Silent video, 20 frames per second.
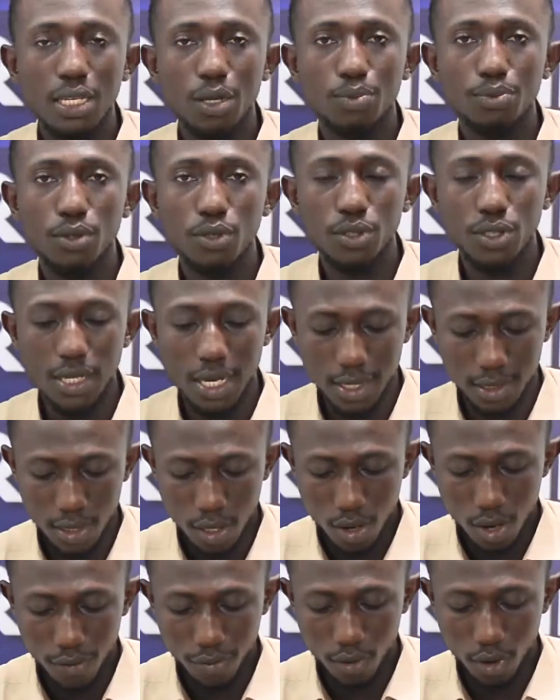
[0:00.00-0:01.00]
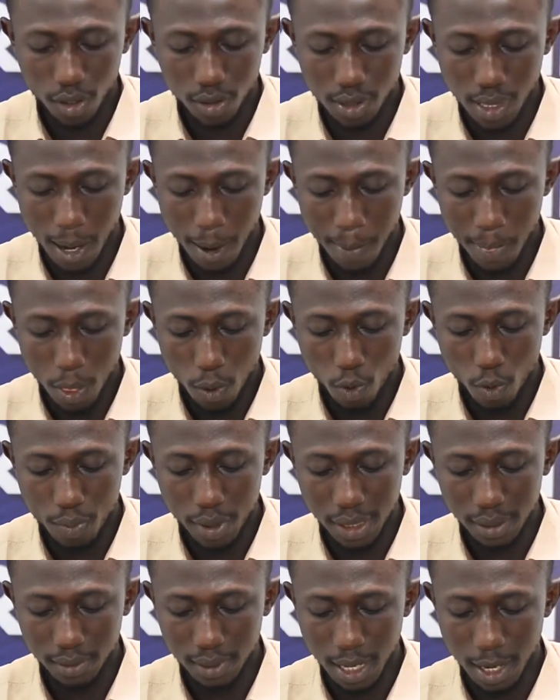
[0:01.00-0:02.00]
in the process. Of course
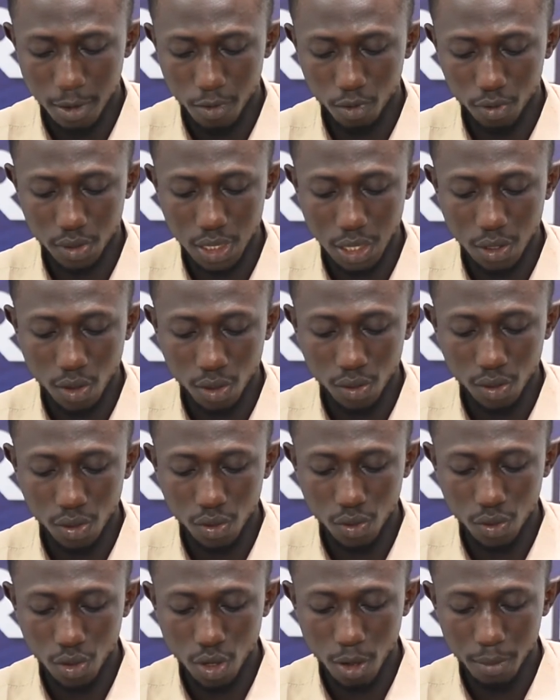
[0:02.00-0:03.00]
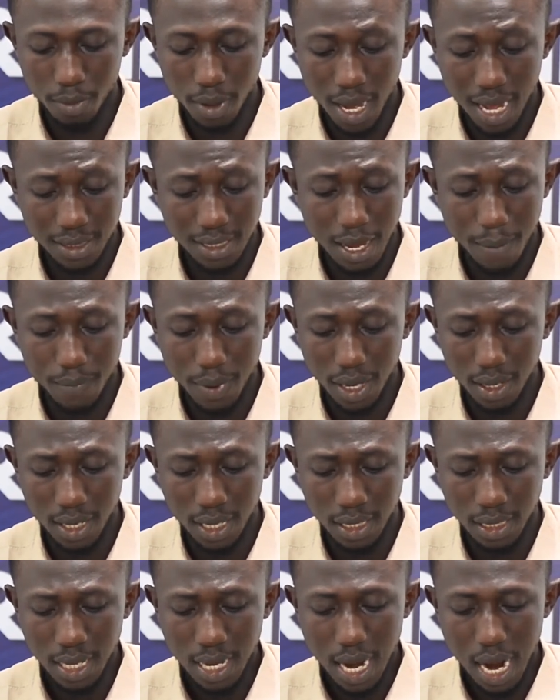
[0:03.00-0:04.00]
will take on Union
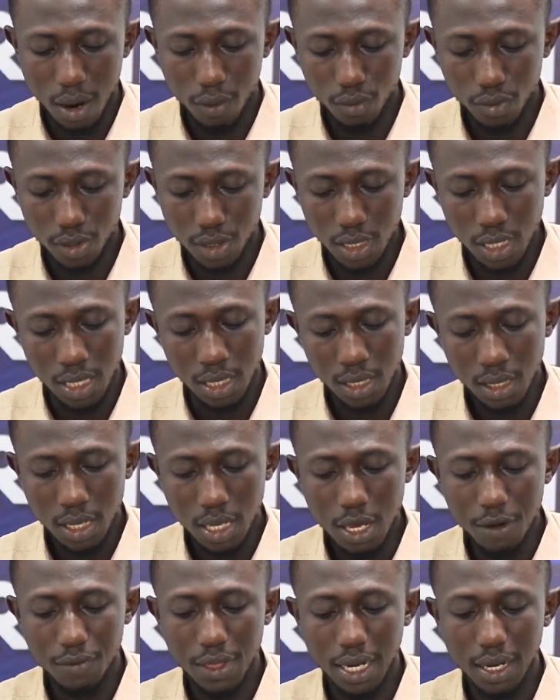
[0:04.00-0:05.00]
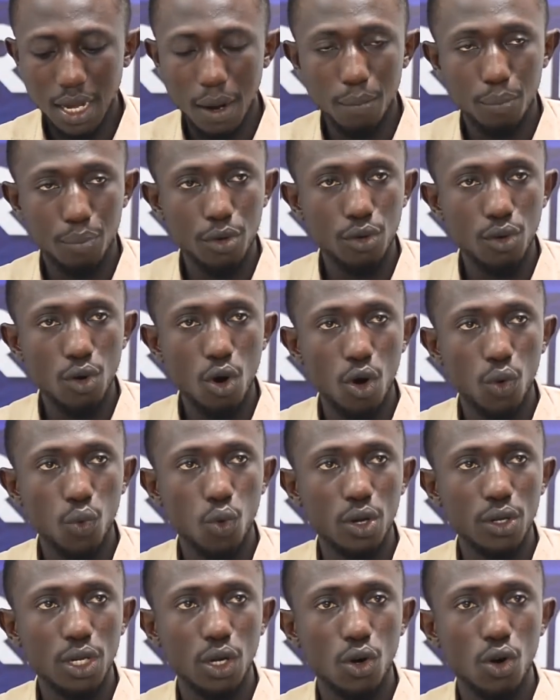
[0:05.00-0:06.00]
Berlin, and we'll see if they can build on
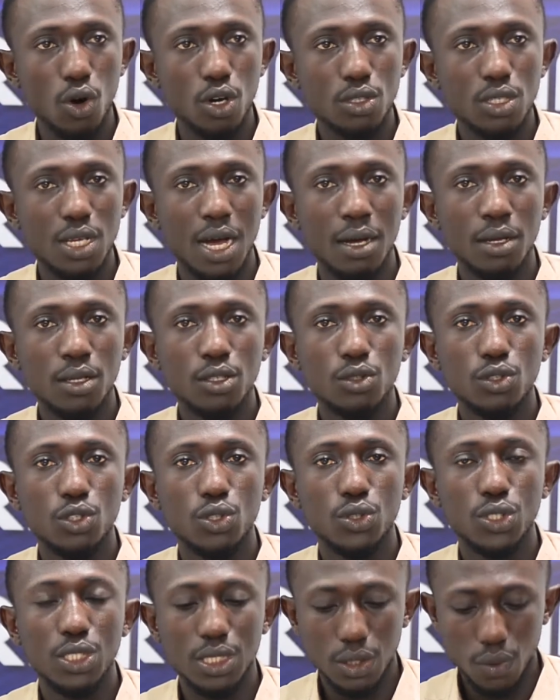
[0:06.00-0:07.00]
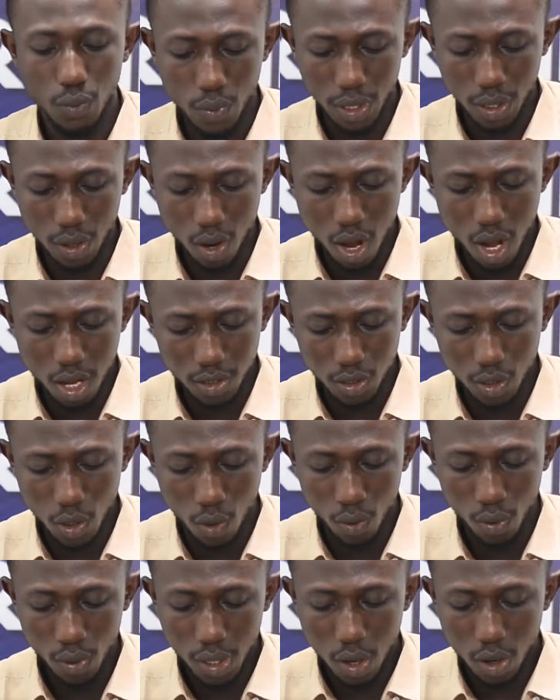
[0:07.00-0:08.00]
what they got during the week.
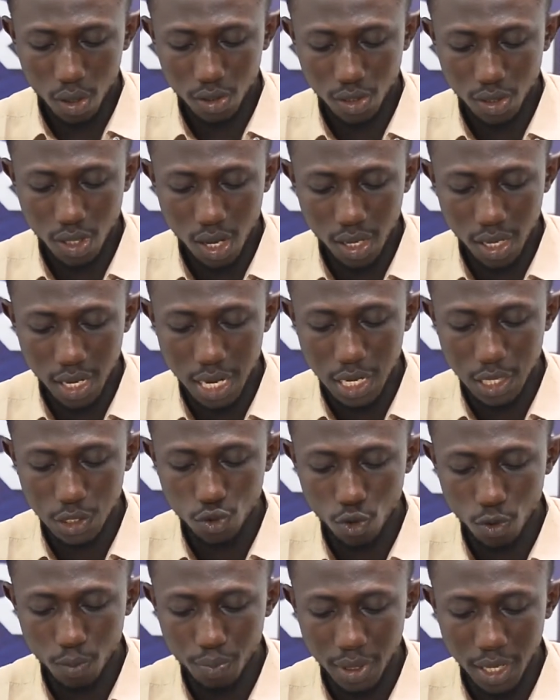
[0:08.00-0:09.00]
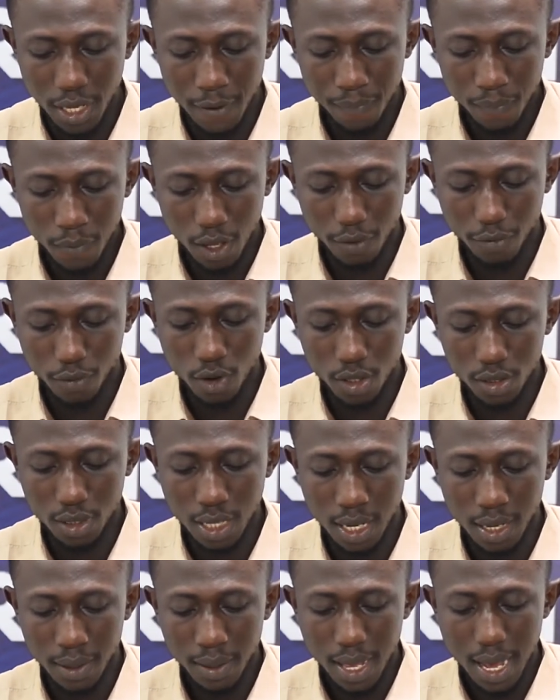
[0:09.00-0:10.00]
Also on Sunday it will be, of course,
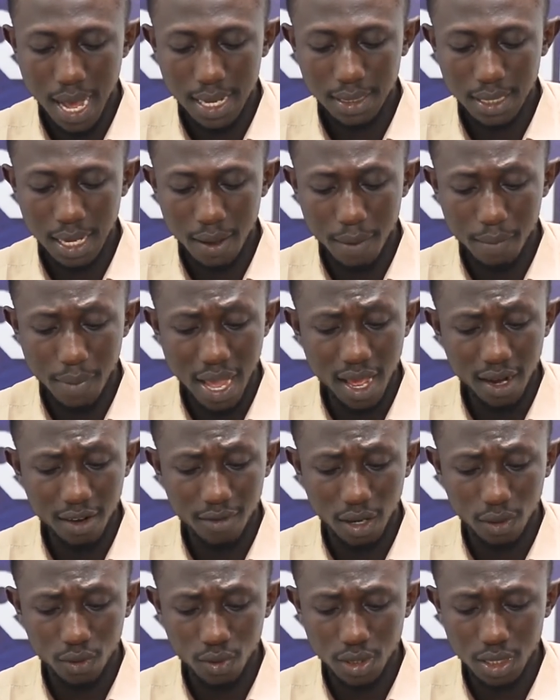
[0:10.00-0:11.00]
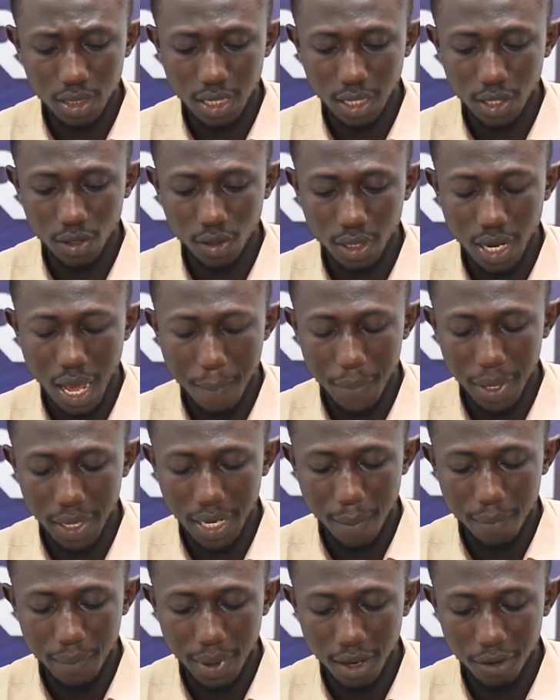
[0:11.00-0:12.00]
Bayer Leverkusen taking on
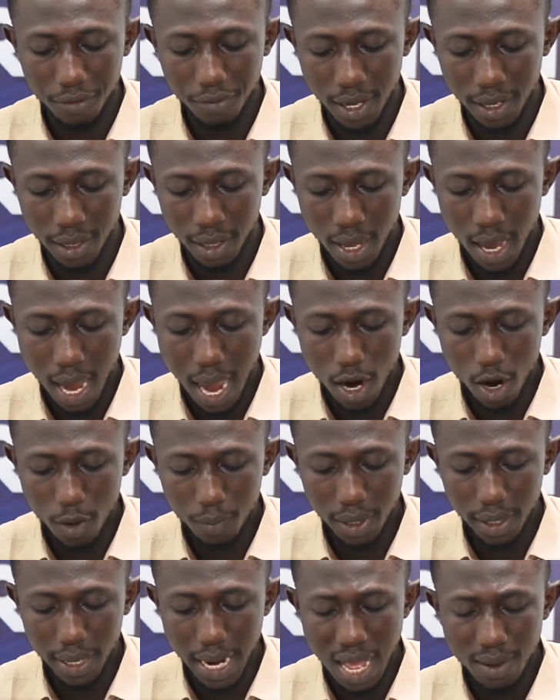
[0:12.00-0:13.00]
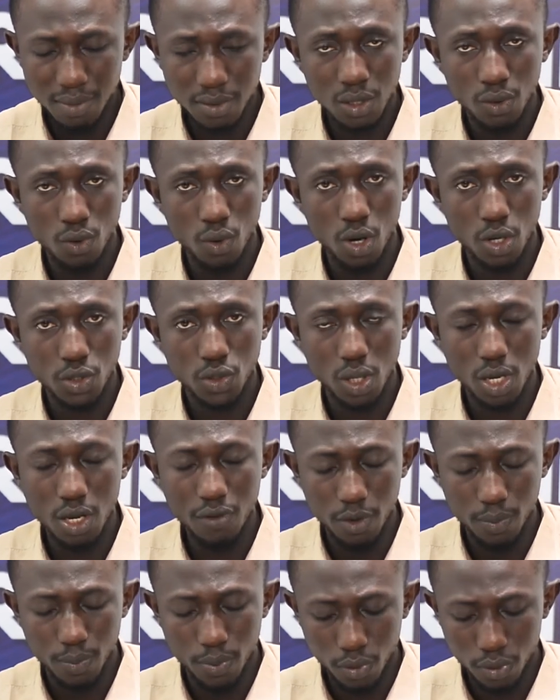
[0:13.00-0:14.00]
Arminia Bielefeld. RB Leipzig, who lost to
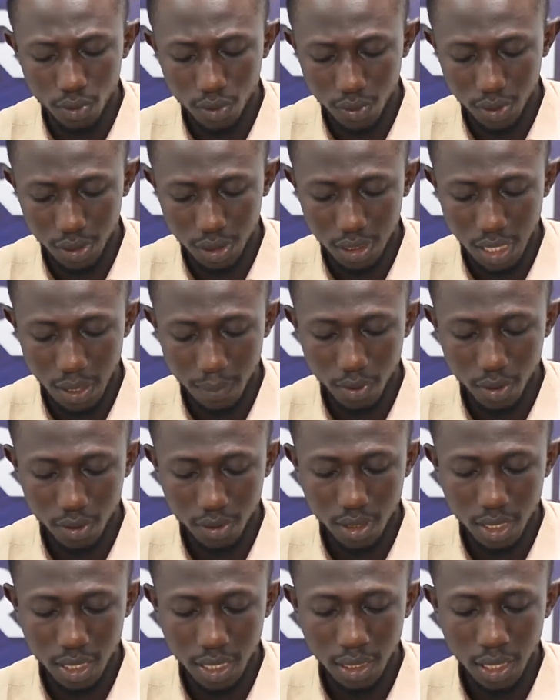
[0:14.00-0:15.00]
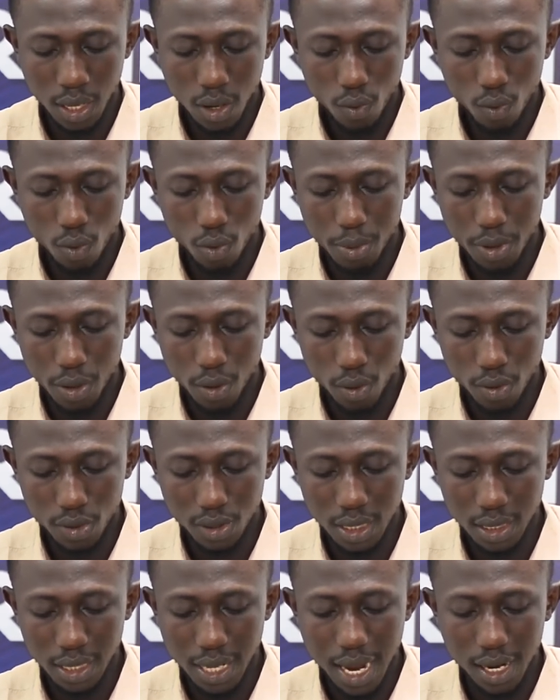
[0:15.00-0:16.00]
Liverpool during the Champions League, will be
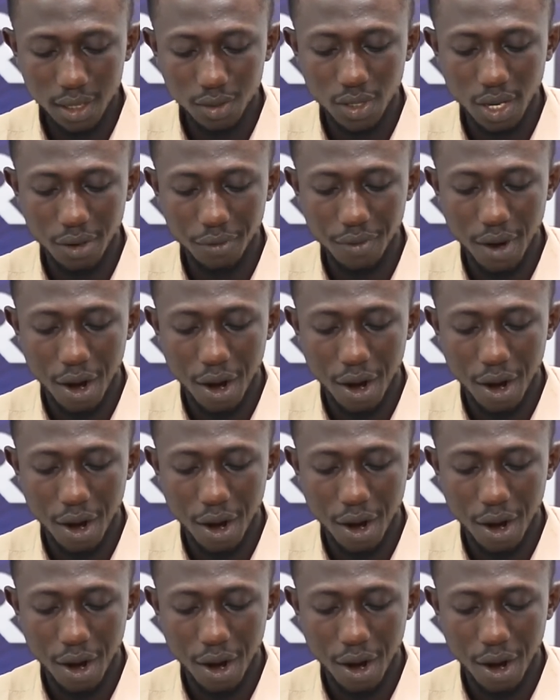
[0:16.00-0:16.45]
hosting Eintracht